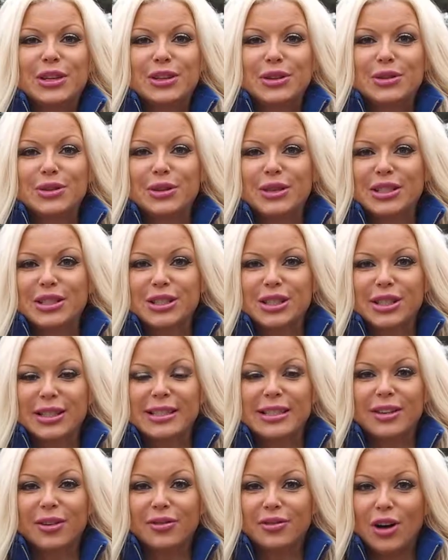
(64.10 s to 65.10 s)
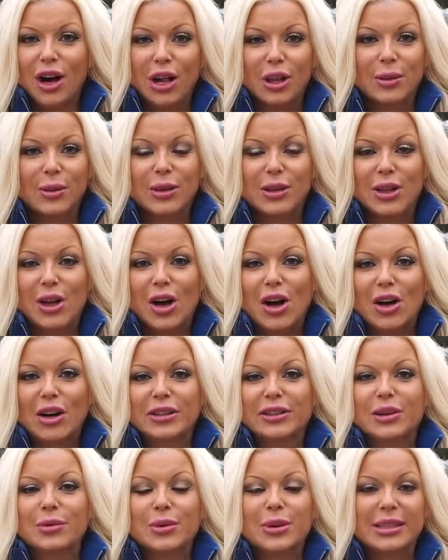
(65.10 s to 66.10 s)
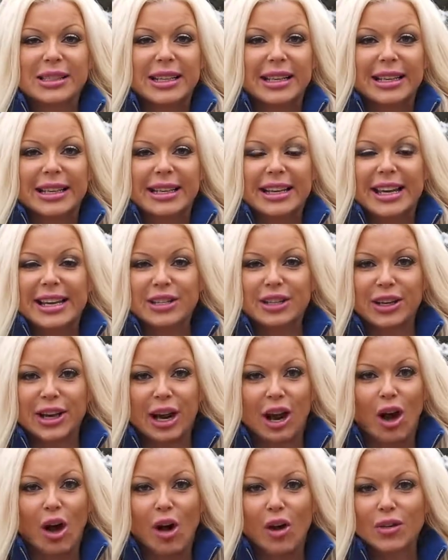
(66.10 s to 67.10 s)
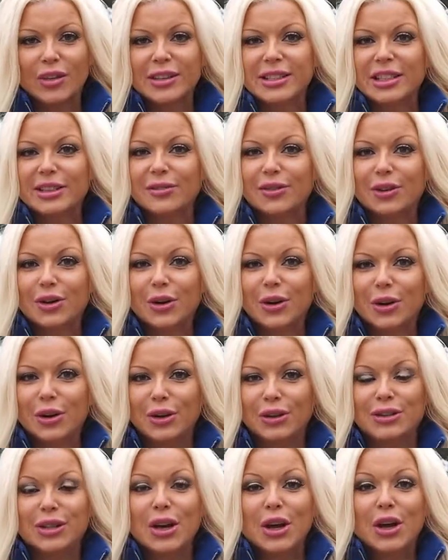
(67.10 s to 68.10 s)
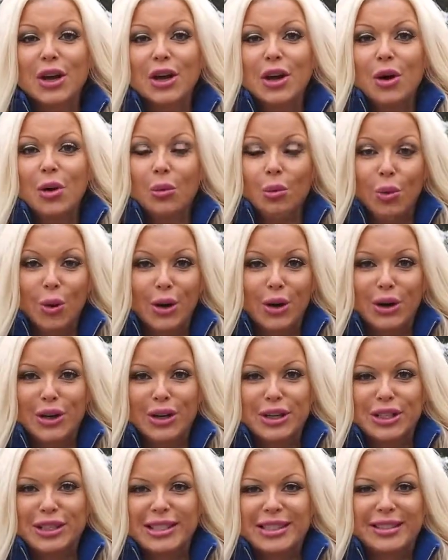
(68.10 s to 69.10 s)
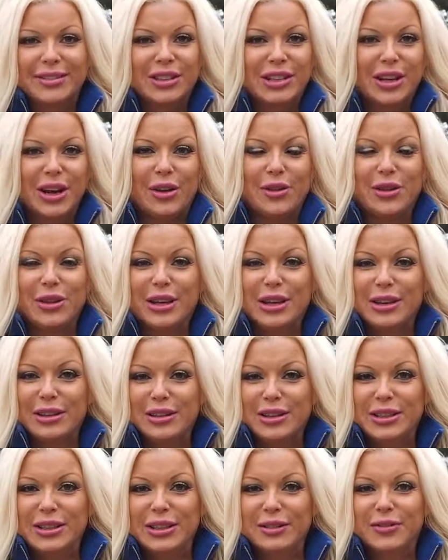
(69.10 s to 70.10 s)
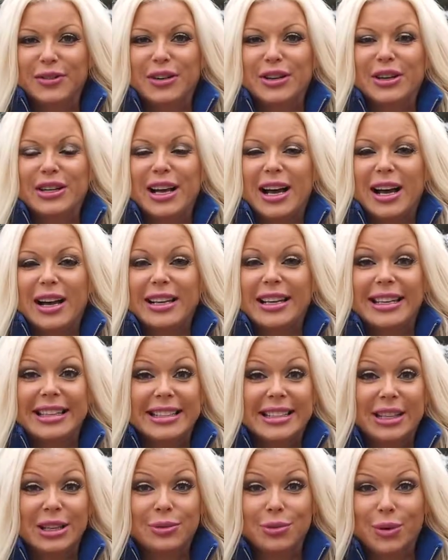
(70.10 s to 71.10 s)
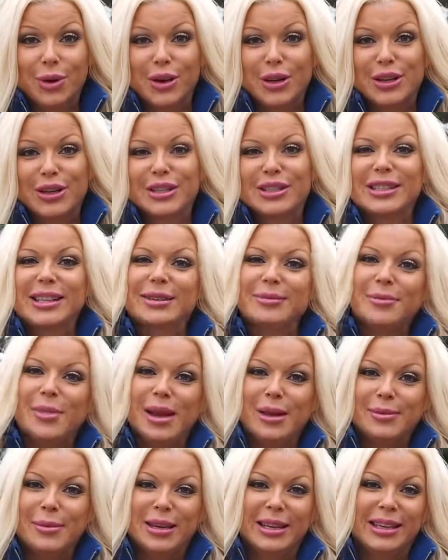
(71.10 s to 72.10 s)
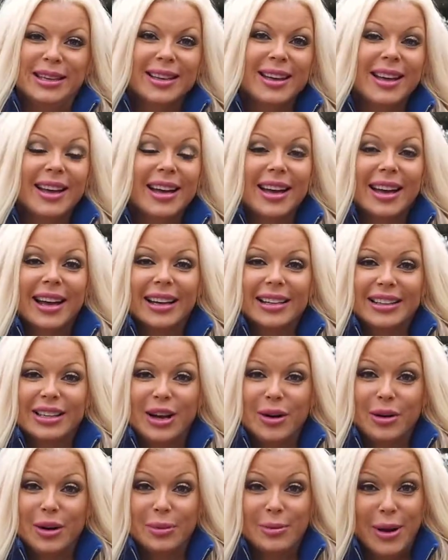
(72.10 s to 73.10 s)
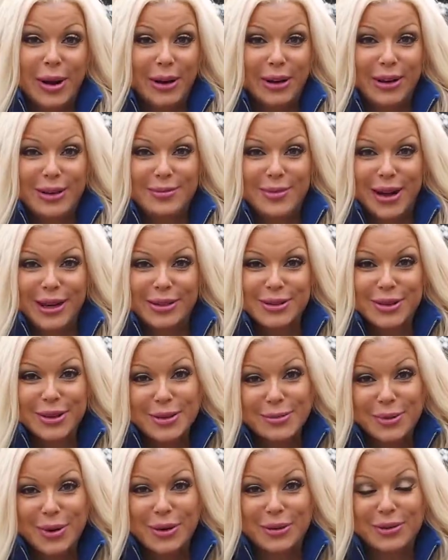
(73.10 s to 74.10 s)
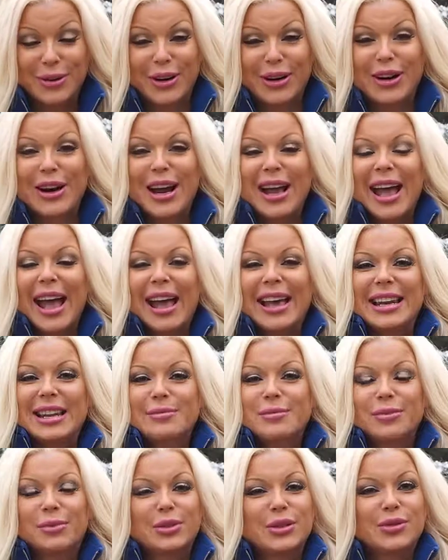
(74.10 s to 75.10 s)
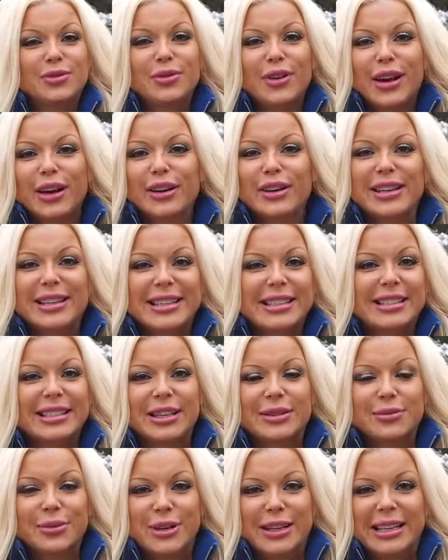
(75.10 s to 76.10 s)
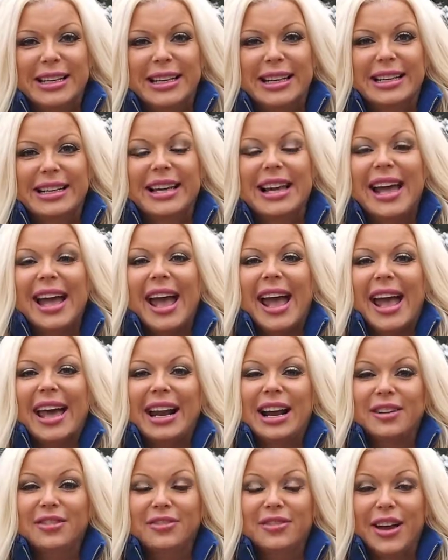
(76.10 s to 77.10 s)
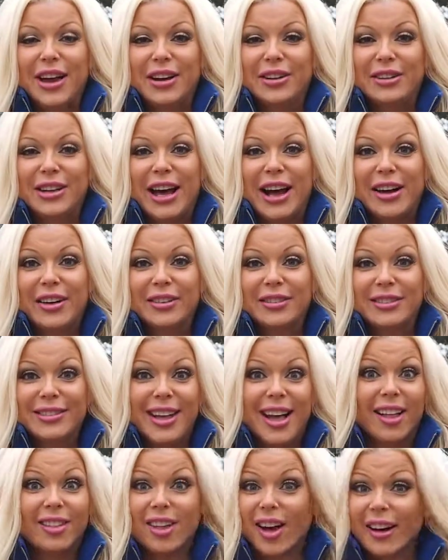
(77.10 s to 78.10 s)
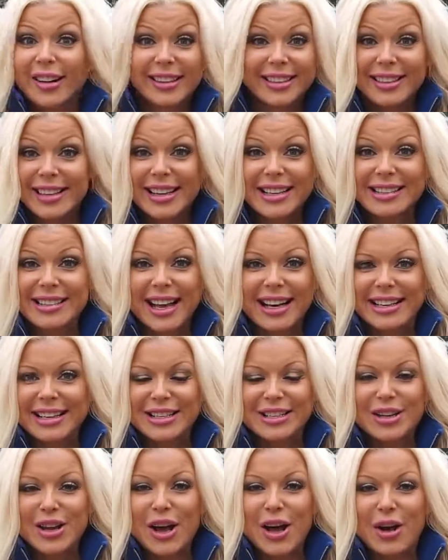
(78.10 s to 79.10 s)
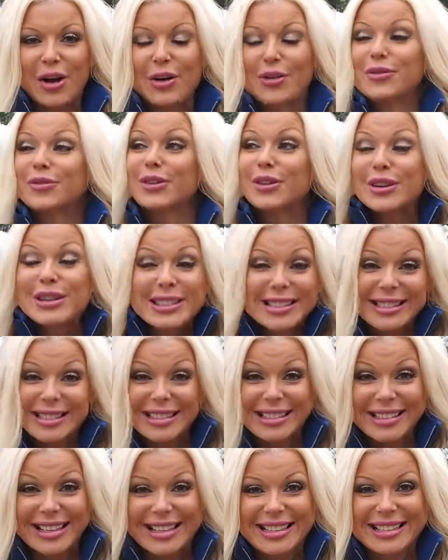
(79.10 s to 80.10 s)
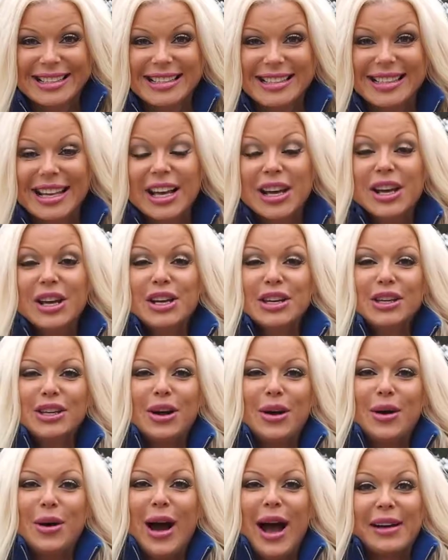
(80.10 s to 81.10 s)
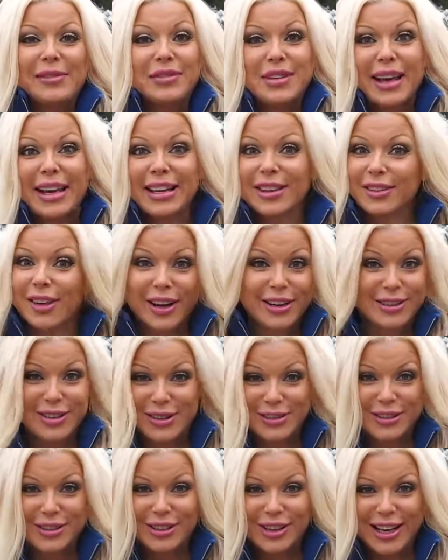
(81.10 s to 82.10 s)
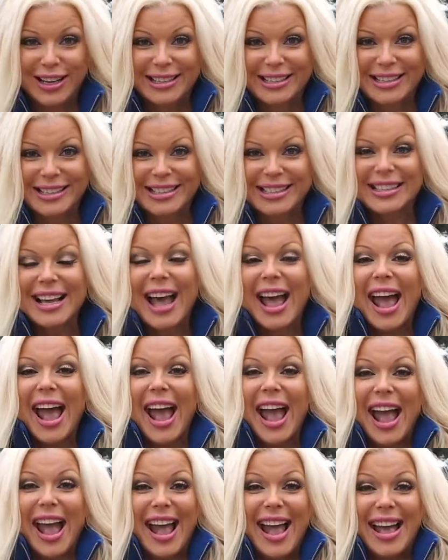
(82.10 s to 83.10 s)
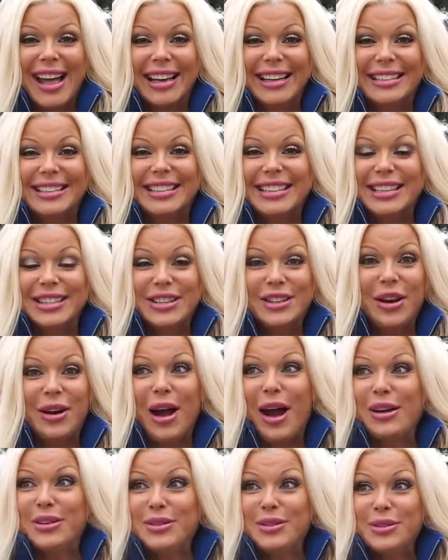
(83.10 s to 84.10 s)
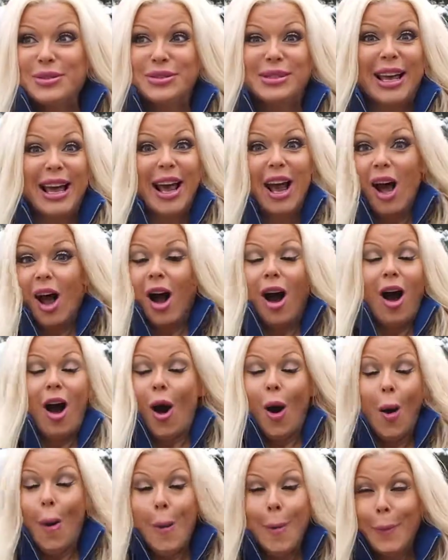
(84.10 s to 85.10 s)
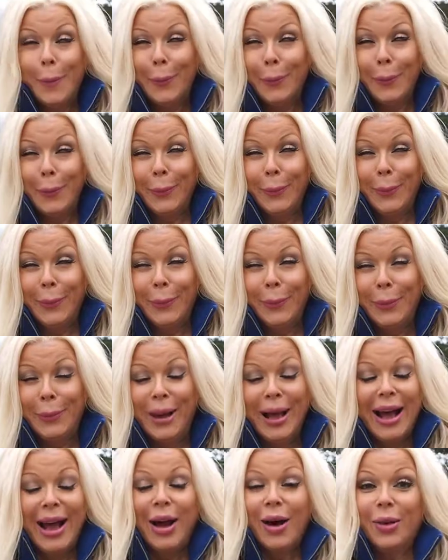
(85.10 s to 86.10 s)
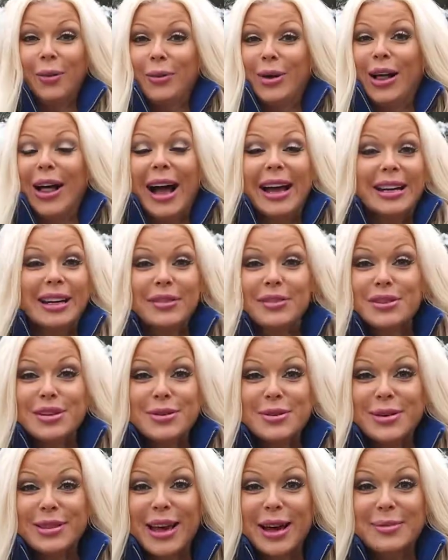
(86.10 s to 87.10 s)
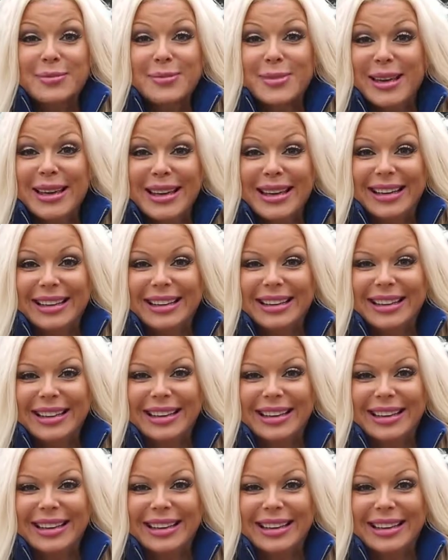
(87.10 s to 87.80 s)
you could just follow along. There wasn't any, he took out all the difficult words, the different Indian words that maybe, an American might trip over, and it was very easy reading. And I found out a lot of things I didn't know. For instance, I've taken a lot of yoga classes, and you know how you say, Om? Well, I never knew what that meant.